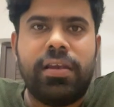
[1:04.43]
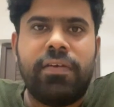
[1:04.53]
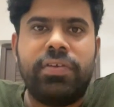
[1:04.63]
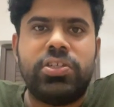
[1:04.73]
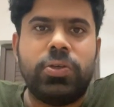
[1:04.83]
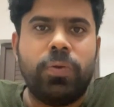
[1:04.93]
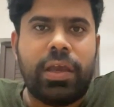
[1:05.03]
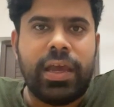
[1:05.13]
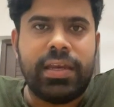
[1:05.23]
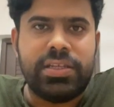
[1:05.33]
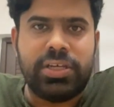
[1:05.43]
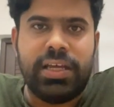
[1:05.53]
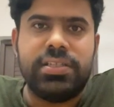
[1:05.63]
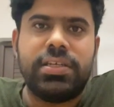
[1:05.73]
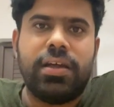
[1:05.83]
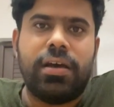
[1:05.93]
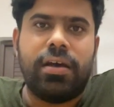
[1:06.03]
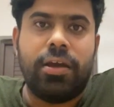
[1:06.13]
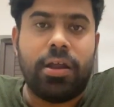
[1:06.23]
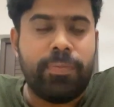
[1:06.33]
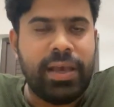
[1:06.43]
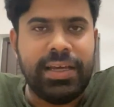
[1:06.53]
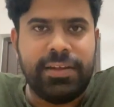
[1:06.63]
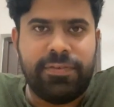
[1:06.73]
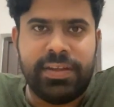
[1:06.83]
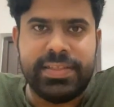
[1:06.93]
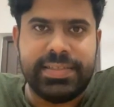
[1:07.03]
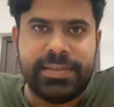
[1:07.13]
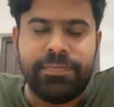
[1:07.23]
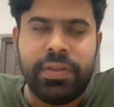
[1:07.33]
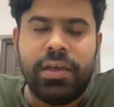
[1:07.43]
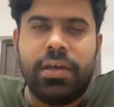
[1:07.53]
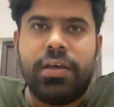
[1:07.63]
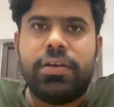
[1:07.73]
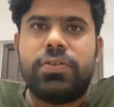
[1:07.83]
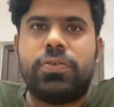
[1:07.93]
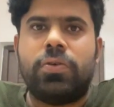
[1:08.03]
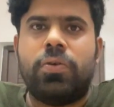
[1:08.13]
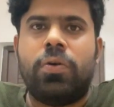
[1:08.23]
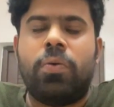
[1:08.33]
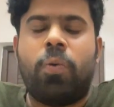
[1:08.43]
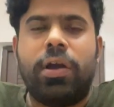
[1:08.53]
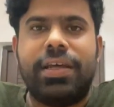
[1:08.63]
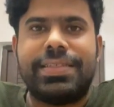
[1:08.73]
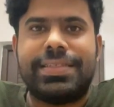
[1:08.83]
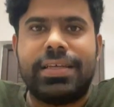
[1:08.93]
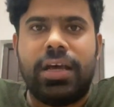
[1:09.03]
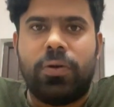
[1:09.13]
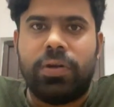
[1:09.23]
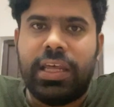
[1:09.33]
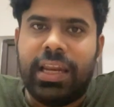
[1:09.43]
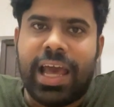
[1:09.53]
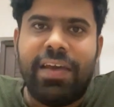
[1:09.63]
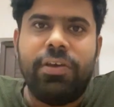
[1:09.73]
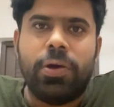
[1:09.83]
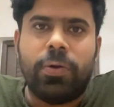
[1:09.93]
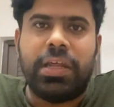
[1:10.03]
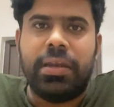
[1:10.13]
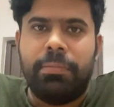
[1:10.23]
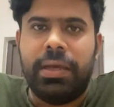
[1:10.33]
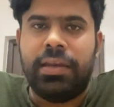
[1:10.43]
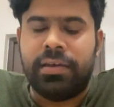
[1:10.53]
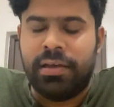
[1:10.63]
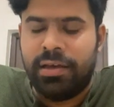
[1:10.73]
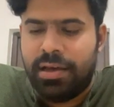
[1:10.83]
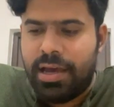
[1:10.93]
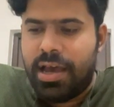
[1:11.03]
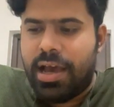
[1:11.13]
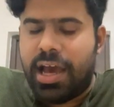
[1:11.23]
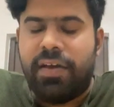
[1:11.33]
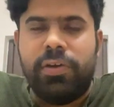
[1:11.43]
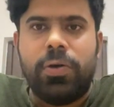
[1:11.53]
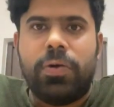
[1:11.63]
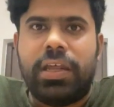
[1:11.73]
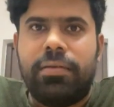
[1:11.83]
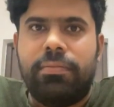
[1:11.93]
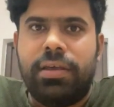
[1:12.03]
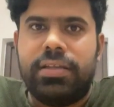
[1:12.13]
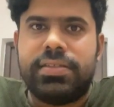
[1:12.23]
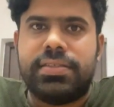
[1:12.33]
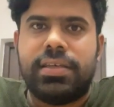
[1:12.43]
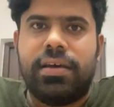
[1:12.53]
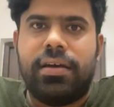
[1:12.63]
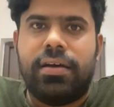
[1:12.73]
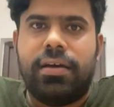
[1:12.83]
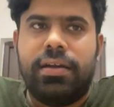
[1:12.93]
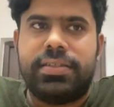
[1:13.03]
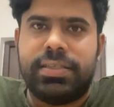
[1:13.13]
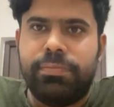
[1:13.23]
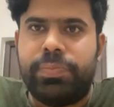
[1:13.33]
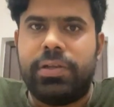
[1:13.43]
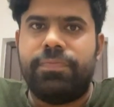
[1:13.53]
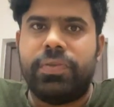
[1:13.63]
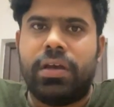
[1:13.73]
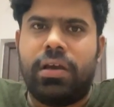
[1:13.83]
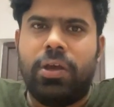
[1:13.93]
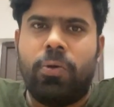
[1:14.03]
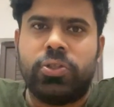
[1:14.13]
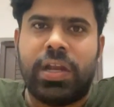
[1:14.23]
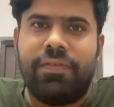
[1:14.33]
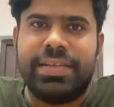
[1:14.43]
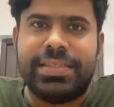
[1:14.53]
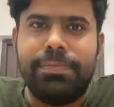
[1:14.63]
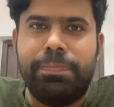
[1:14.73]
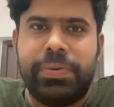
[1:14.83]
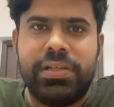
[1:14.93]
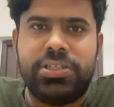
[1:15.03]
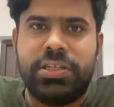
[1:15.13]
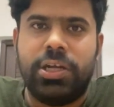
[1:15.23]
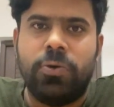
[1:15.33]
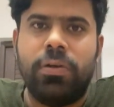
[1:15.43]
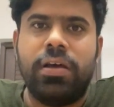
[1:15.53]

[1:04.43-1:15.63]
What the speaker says: which you can change or make a difference in. So what does a routine, having a routine mean? Having a routine means it's simple. You should have a simple schedule,